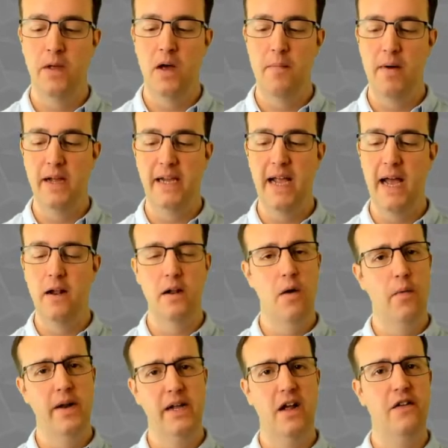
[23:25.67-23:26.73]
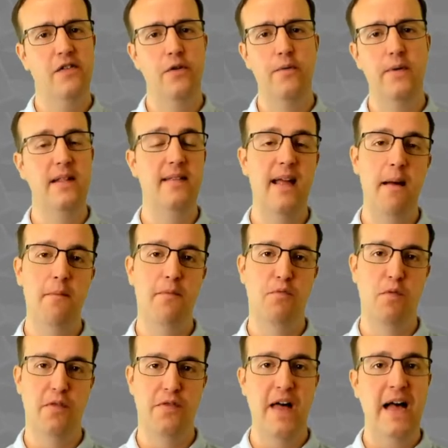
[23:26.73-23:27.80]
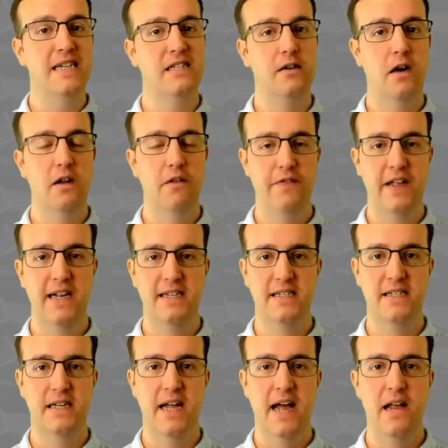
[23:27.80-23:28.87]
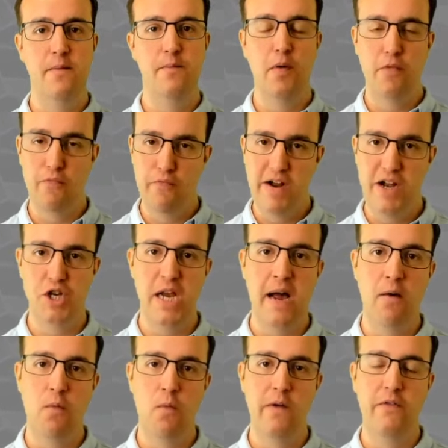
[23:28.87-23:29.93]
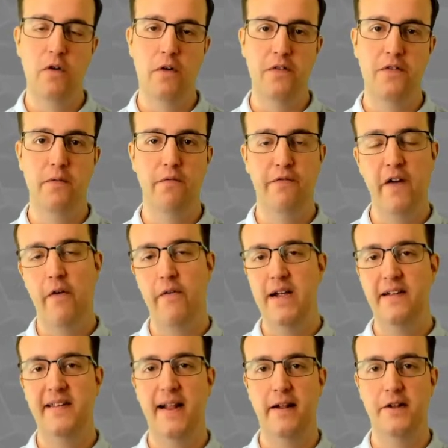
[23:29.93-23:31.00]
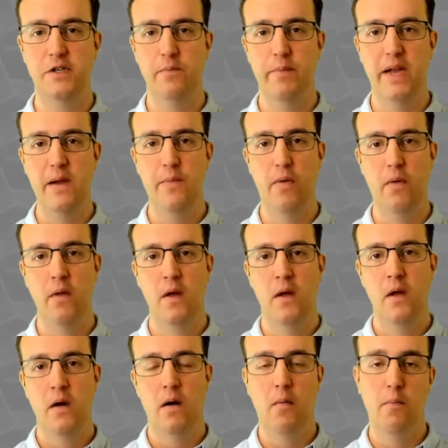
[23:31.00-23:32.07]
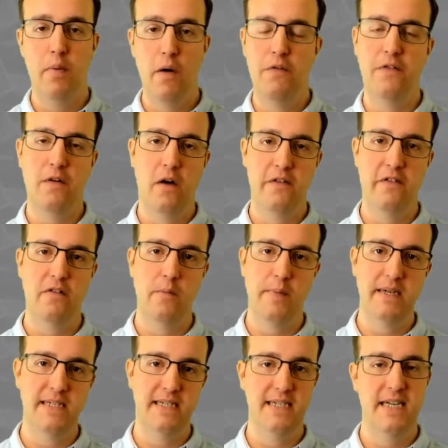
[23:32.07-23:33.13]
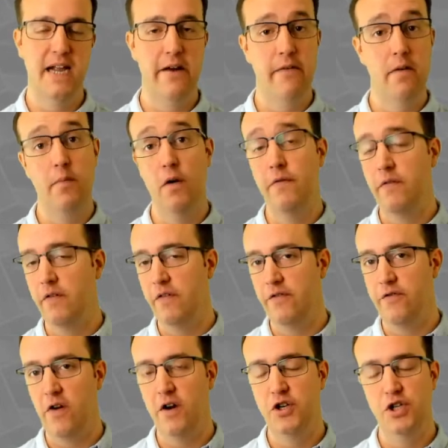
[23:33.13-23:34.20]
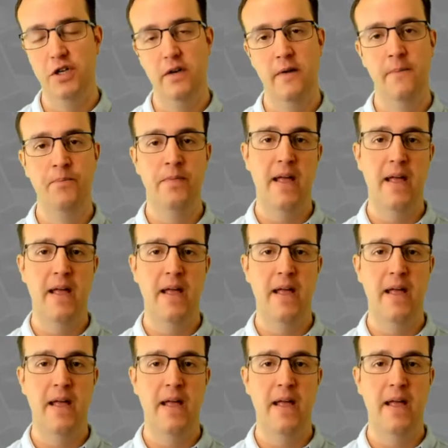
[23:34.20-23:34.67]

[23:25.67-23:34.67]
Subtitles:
Again, I don't want to get too in depth with that side of things today, but reach out. We've got some very intelligent people on both sides of the business here in both construction